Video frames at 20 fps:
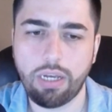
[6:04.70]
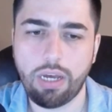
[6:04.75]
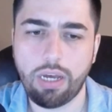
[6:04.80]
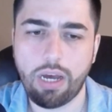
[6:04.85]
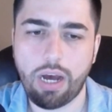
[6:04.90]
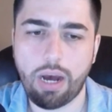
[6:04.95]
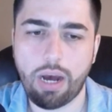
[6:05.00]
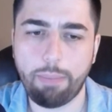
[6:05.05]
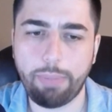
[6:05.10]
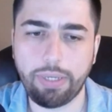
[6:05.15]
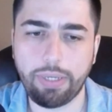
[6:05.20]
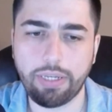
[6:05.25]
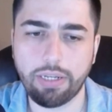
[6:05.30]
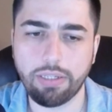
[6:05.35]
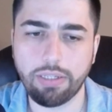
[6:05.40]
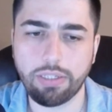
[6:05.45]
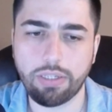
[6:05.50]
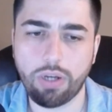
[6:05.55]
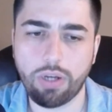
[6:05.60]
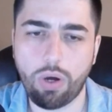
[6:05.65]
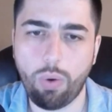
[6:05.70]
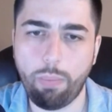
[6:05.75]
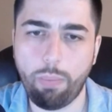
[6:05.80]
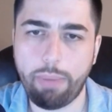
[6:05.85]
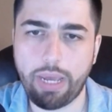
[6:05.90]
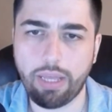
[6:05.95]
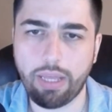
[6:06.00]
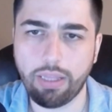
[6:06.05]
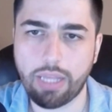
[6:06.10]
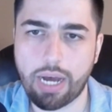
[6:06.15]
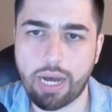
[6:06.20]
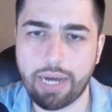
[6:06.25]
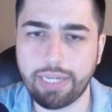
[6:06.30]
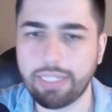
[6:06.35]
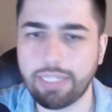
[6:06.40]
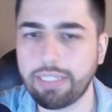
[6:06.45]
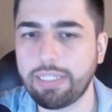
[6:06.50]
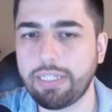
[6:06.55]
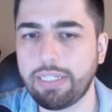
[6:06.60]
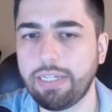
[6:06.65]
up against Obey
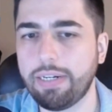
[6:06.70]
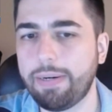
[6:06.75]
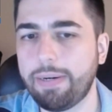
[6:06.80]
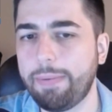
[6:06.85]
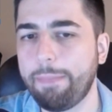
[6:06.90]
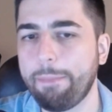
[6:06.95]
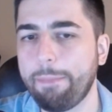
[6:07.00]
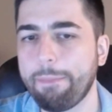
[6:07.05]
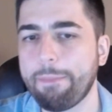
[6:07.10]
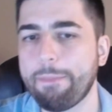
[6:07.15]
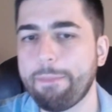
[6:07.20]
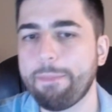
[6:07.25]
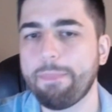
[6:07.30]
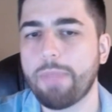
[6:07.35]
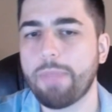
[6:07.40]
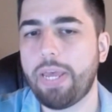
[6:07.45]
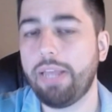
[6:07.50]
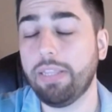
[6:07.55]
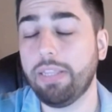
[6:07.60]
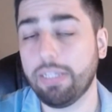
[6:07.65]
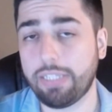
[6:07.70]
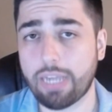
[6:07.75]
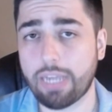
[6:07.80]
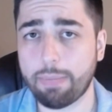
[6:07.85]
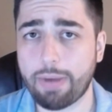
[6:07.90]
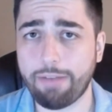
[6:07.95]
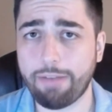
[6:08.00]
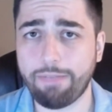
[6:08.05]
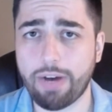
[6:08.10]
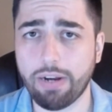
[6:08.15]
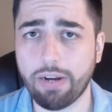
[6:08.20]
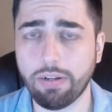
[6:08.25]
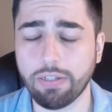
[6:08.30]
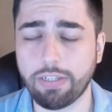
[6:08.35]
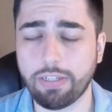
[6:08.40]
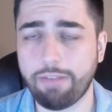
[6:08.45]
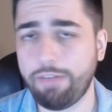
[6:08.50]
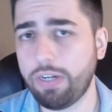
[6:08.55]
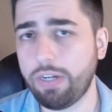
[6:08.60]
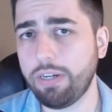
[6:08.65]
Alliance here in the
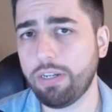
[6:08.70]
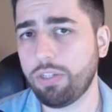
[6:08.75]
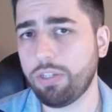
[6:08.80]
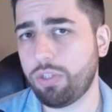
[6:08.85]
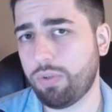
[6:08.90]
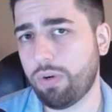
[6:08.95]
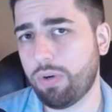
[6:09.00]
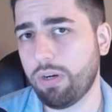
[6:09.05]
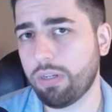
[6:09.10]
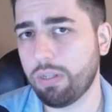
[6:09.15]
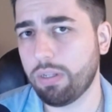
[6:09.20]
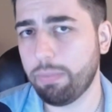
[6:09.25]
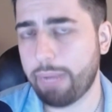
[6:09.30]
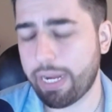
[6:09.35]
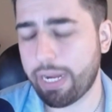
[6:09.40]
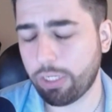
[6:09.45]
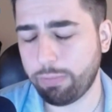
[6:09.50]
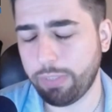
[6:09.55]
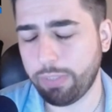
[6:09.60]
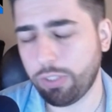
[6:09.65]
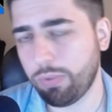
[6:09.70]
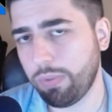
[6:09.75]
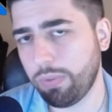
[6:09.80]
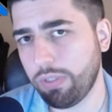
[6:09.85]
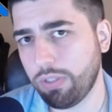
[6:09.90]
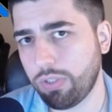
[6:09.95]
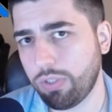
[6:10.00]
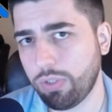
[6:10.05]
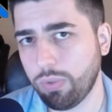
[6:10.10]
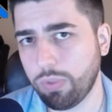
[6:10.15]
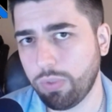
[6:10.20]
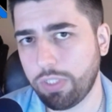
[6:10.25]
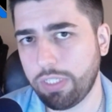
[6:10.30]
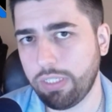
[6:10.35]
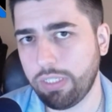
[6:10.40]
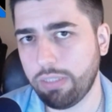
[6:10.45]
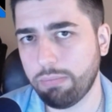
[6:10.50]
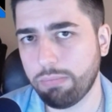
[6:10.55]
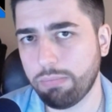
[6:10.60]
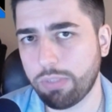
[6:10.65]
semifinals. A very historical match between these two
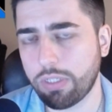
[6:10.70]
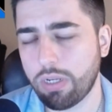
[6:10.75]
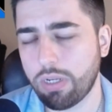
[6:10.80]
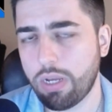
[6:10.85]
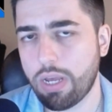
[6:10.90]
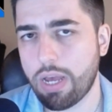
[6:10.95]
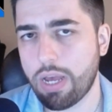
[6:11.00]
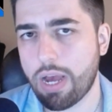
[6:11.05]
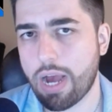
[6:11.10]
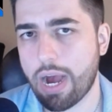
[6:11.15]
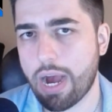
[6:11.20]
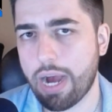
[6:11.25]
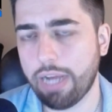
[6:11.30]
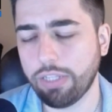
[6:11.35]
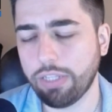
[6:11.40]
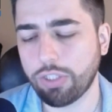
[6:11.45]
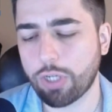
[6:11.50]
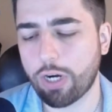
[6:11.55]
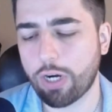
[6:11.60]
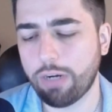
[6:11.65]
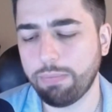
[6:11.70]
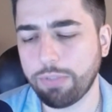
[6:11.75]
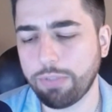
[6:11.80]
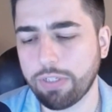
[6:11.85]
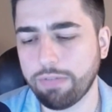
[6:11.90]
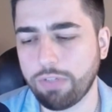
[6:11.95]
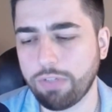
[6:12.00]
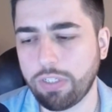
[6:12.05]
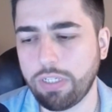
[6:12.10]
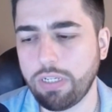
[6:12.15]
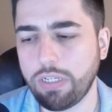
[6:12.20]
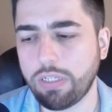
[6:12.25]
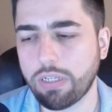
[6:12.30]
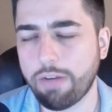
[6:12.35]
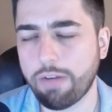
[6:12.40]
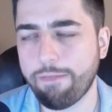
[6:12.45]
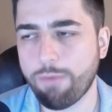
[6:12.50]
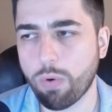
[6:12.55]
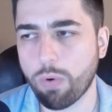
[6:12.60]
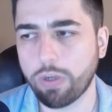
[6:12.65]
teams in terms of
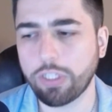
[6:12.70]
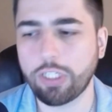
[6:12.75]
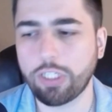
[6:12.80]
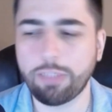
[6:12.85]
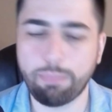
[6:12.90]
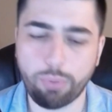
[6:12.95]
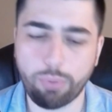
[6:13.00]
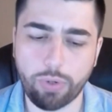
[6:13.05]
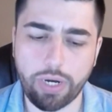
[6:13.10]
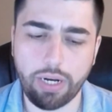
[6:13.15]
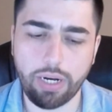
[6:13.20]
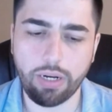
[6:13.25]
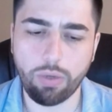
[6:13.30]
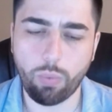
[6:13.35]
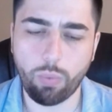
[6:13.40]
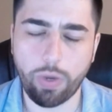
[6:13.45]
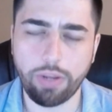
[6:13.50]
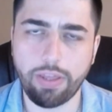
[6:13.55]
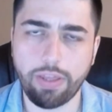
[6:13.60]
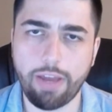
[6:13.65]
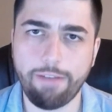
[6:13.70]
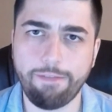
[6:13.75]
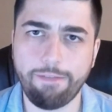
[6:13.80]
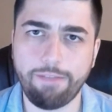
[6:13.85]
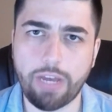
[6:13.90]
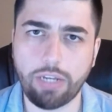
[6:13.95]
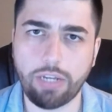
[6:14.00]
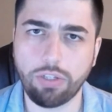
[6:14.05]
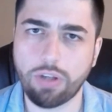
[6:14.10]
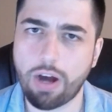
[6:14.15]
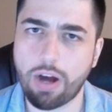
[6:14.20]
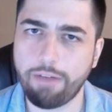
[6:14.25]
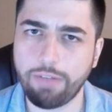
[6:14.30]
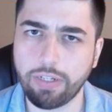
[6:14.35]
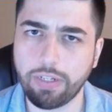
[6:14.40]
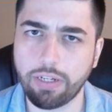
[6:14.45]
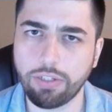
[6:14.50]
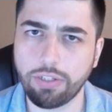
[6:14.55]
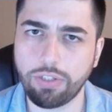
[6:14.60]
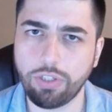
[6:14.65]
Season 4 Spring, where they faced off
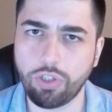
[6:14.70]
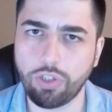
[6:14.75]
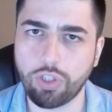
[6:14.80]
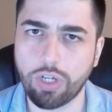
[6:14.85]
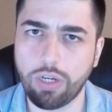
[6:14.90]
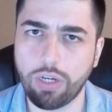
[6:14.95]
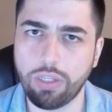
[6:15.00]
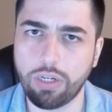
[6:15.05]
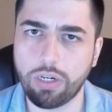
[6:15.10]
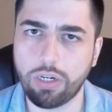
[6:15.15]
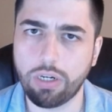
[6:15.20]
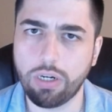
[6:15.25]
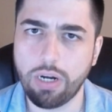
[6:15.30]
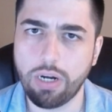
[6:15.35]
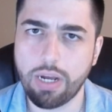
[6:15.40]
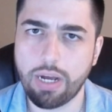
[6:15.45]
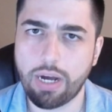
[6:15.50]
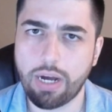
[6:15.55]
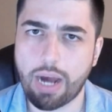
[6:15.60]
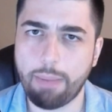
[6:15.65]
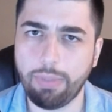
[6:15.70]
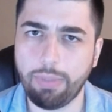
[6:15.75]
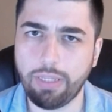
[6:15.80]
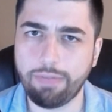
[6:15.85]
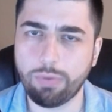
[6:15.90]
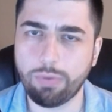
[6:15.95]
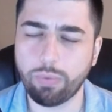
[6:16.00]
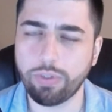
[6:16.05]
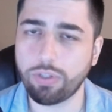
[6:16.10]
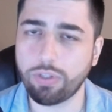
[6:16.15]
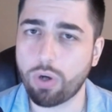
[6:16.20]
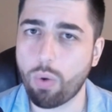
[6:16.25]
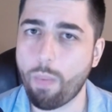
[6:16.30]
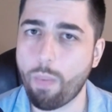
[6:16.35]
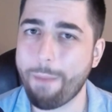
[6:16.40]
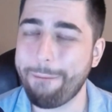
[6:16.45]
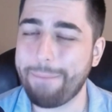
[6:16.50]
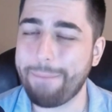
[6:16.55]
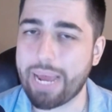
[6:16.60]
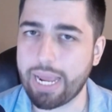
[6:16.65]
against each other. I believe it was
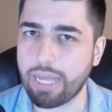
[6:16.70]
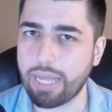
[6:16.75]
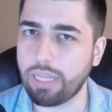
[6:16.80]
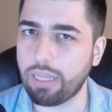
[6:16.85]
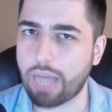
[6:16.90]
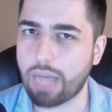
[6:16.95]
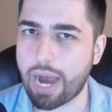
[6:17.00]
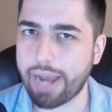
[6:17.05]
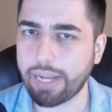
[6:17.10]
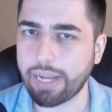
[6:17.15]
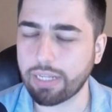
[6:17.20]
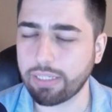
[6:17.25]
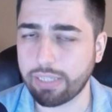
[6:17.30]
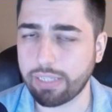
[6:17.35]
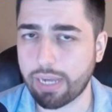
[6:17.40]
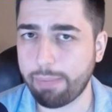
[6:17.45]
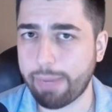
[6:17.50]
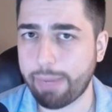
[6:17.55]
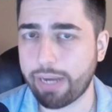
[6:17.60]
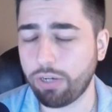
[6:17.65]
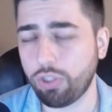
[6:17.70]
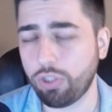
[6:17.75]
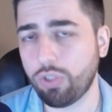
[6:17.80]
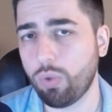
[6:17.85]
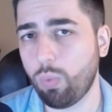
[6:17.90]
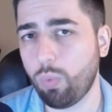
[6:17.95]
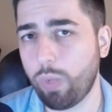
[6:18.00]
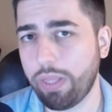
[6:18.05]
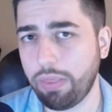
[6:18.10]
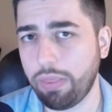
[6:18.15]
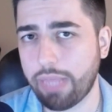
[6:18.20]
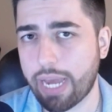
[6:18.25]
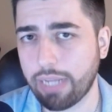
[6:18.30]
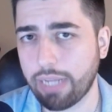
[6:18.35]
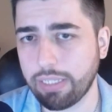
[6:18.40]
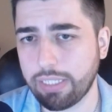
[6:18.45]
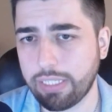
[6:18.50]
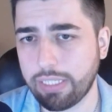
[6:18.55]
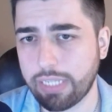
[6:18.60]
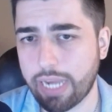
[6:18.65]
Obey Alliance that managed to win
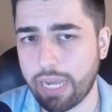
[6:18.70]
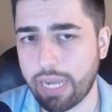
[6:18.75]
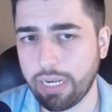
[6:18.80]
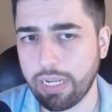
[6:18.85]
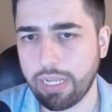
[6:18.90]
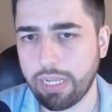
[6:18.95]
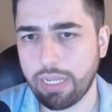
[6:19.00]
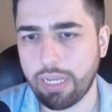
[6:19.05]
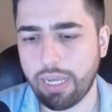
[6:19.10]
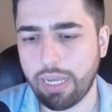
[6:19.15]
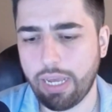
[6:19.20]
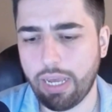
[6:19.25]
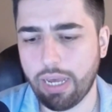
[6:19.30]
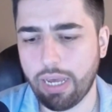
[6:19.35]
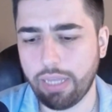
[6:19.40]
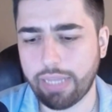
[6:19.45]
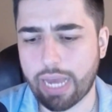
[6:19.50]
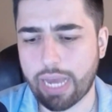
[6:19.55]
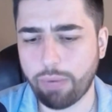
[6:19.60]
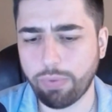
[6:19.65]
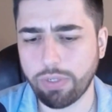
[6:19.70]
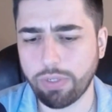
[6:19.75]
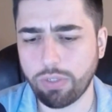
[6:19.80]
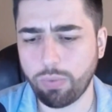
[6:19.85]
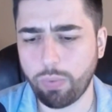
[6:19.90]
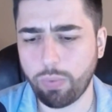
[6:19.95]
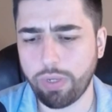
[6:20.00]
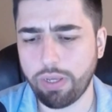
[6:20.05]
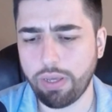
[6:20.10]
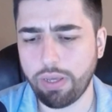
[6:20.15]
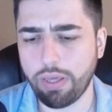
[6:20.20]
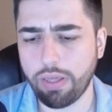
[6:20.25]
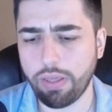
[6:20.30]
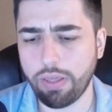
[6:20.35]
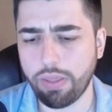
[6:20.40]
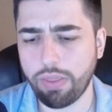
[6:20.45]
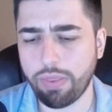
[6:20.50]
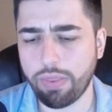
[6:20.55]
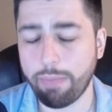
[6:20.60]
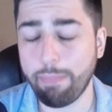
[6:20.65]
that set. That was
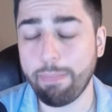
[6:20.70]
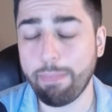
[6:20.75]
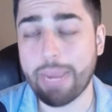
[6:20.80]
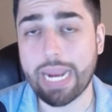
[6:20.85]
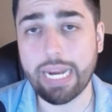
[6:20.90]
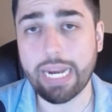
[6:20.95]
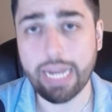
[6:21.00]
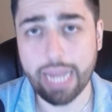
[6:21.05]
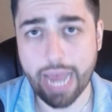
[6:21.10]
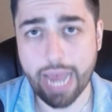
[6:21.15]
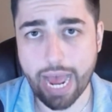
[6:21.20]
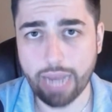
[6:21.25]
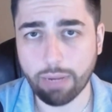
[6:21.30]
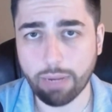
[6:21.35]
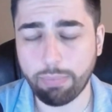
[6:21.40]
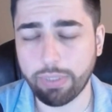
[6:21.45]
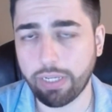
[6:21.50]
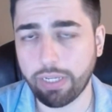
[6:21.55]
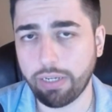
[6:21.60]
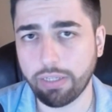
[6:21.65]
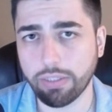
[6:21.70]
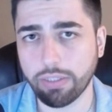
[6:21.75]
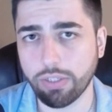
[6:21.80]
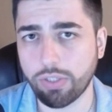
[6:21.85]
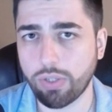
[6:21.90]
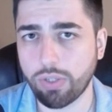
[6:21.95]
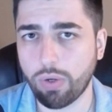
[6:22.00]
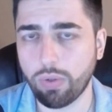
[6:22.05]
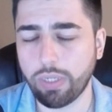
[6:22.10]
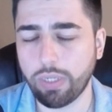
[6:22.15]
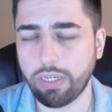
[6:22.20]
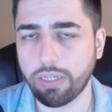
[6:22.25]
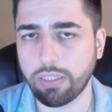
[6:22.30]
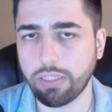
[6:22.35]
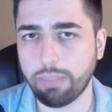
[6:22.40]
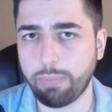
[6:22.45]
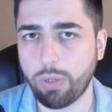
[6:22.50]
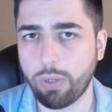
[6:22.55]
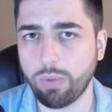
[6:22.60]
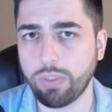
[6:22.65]
with Maniac playing in the solo lane as
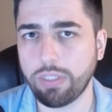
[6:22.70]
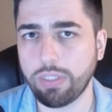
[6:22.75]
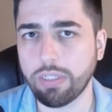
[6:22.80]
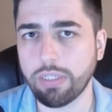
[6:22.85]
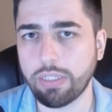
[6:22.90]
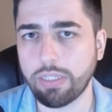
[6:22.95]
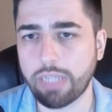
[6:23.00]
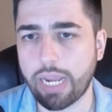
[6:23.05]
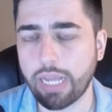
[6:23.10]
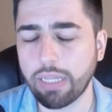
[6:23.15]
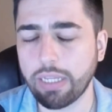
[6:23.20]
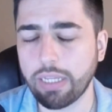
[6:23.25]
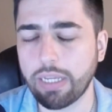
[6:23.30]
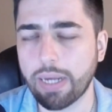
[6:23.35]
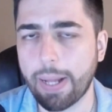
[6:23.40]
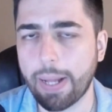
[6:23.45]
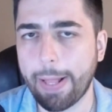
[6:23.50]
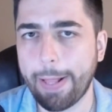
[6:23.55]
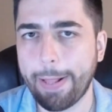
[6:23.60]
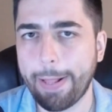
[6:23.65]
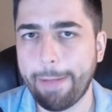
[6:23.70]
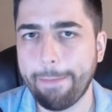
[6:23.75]
opposed to Zalia.